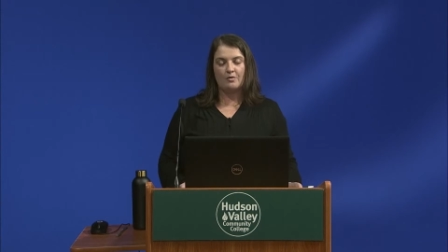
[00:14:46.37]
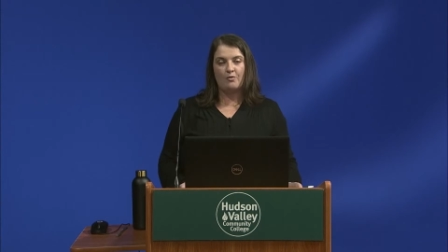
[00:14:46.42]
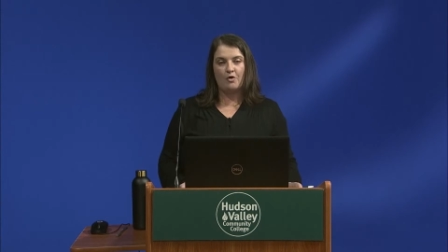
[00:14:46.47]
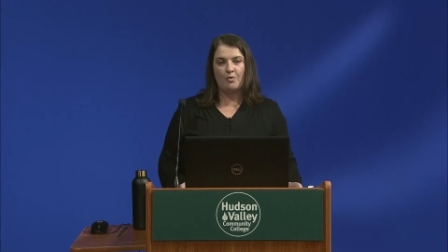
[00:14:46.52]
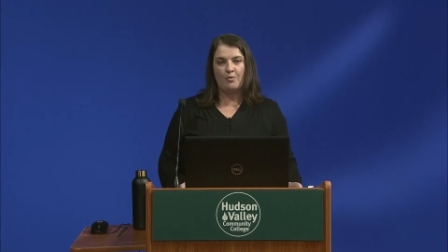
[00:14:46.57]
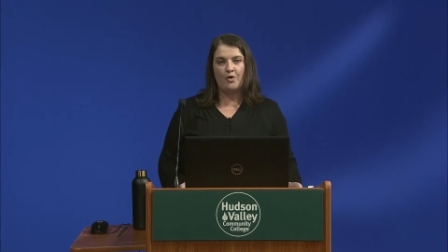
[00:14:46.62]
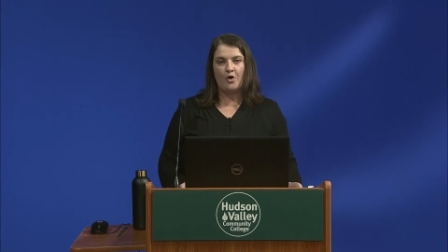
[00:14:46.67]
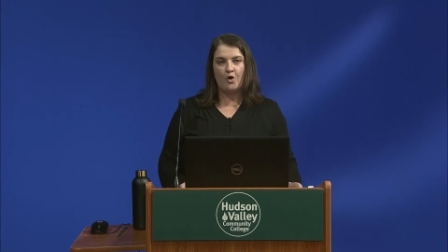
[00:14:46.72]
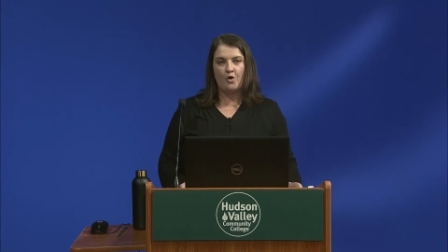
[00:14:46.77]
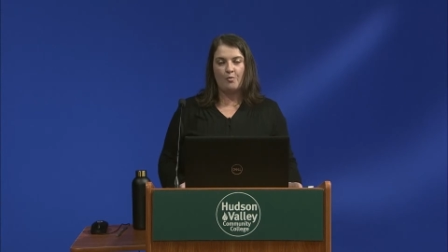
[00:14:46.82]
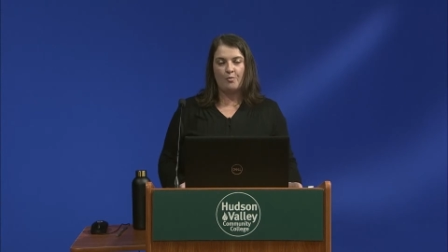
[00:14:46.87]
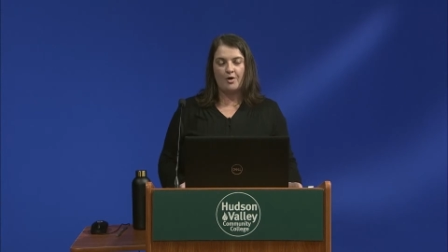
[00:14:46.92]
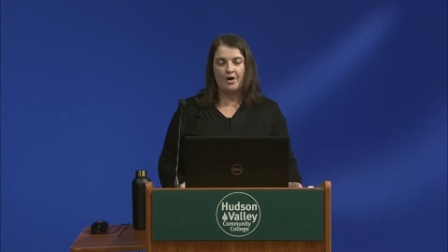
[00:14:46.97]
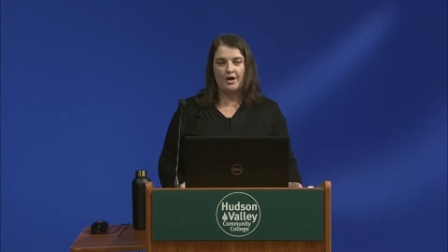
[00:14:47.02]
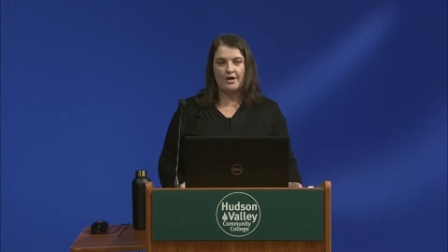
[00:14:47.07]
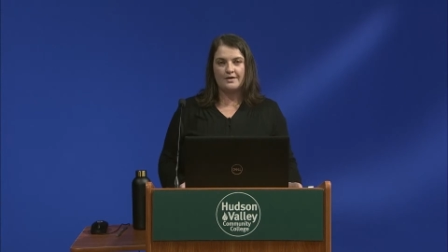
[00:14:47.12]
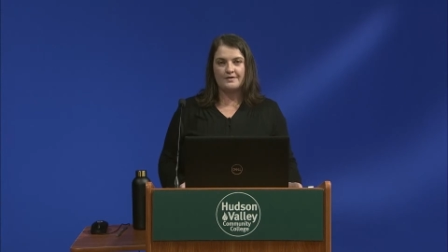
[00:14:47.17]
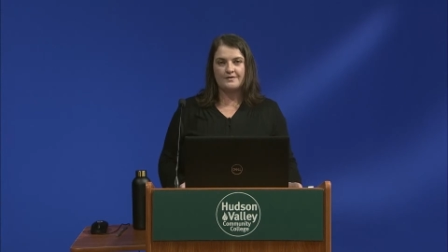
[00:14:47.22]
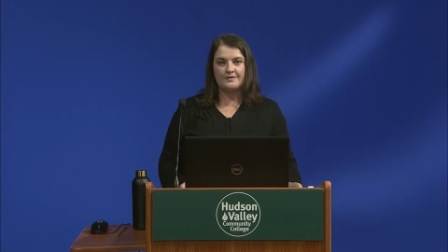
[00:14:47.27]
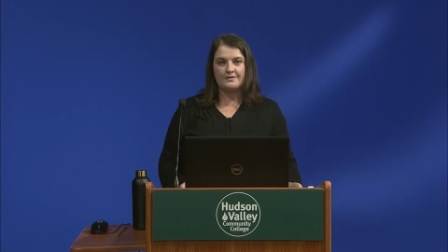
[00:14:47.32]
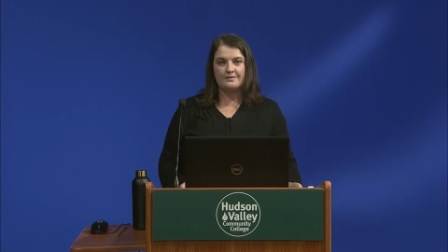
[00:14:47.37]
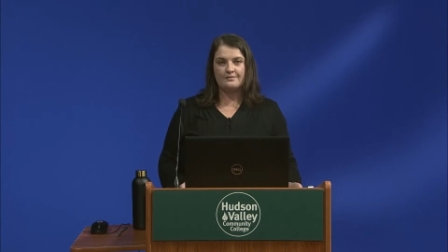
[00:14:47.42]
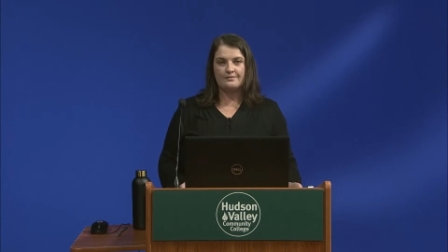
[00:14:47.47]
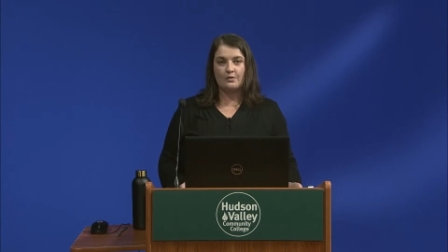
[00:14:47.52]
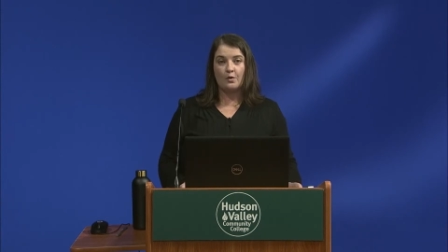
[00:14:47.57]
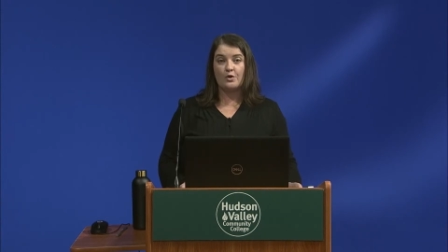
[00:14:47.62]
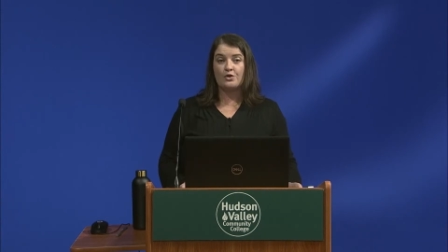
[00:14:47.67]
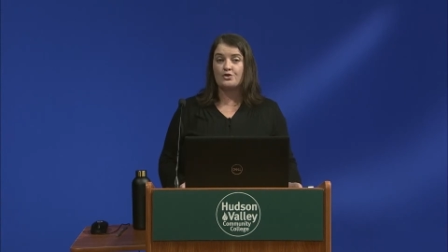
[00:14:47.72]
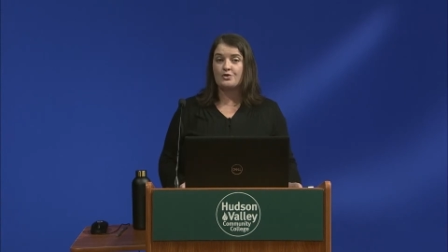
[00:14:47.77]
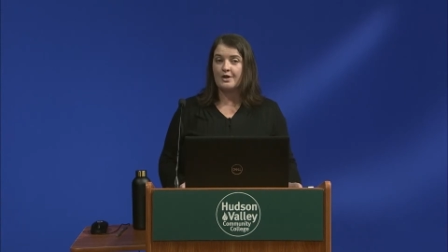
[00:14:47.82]
mobile home parks
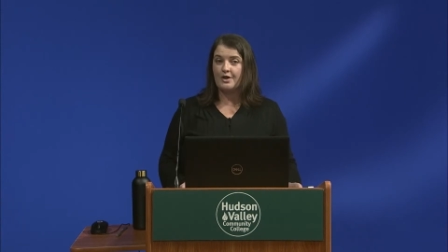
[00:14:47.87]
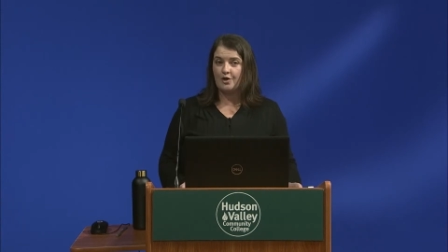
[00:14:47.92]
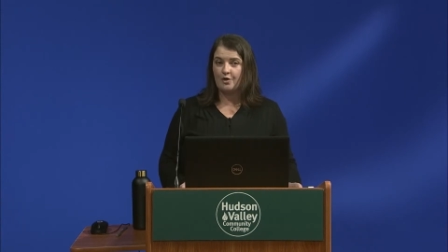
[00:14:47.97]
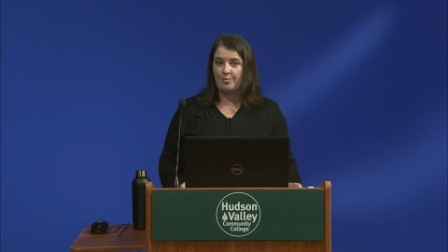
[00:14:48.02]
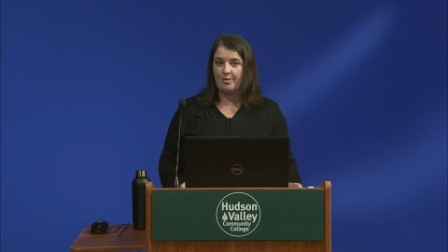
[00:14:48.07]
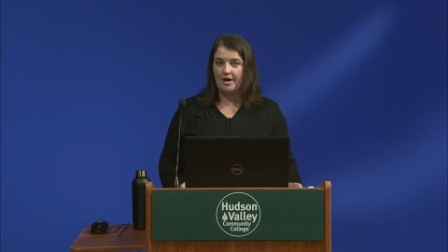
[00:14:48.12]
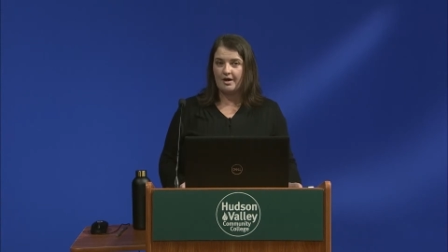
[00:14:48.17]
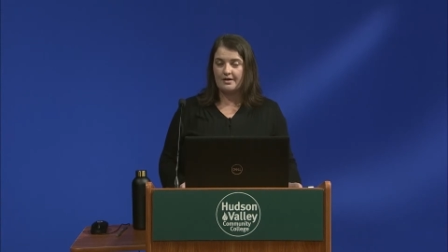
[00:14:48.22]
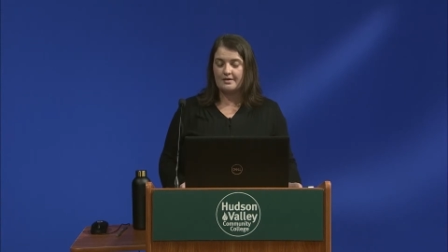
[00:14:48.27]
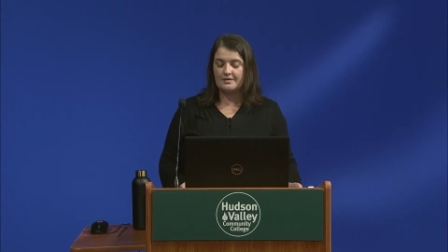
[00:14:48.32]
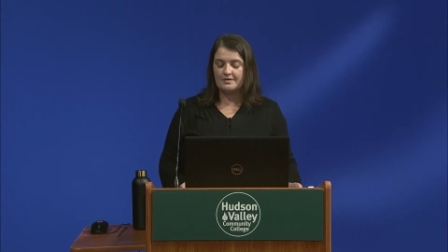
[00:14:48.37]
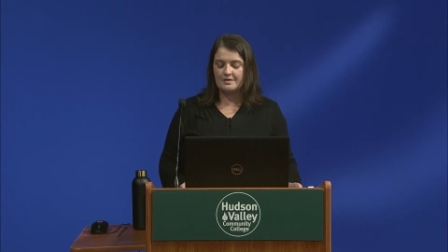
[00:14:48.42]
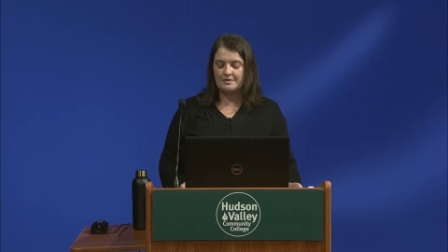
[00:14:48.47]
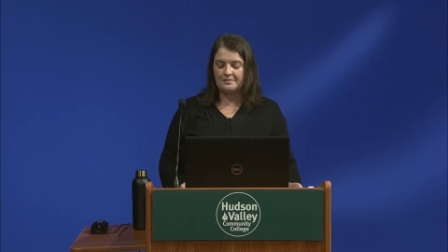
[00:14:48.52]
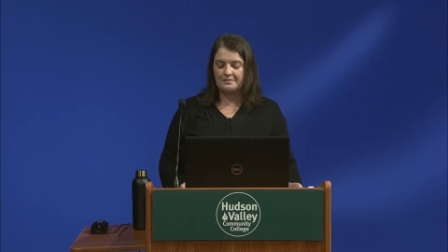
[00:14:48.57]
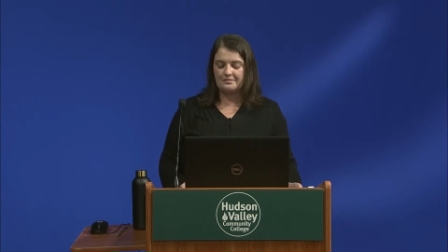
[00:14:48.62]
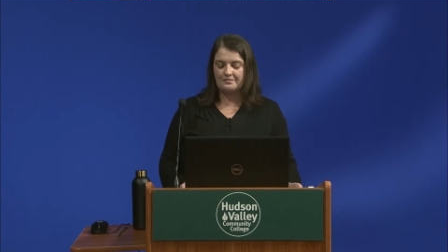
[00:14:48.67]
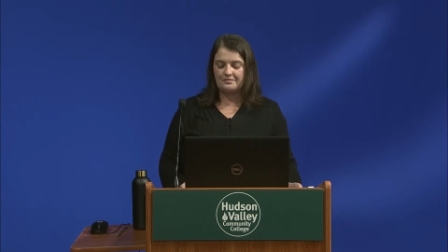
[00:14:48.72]
or trailer parks.